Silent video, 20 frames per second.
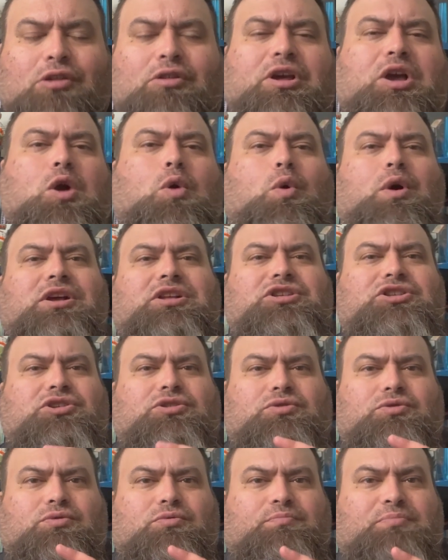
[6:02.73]
only going
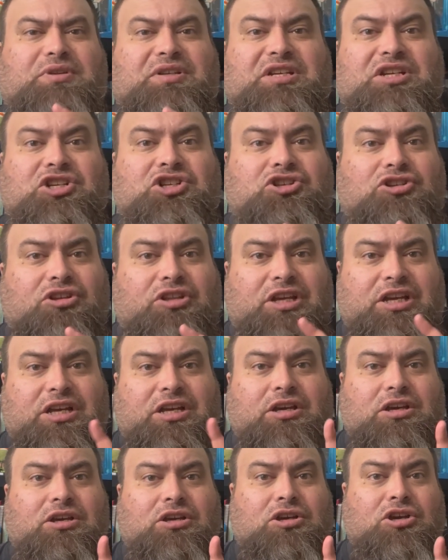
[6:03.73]
to
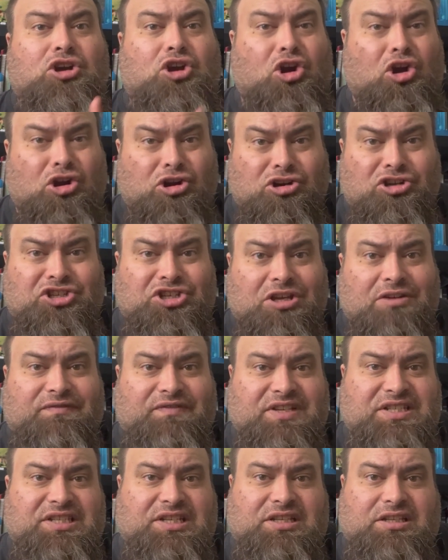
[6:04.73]
potentially hurt yourself
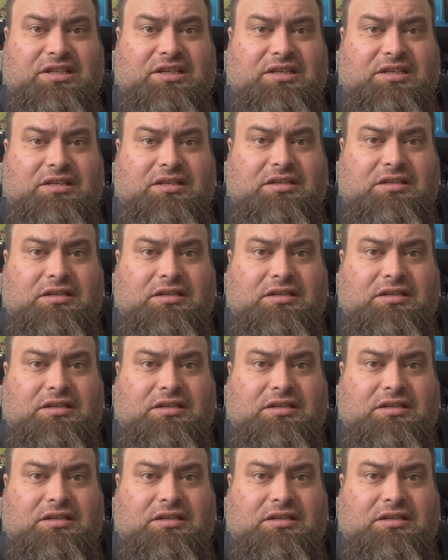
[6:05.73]
physically,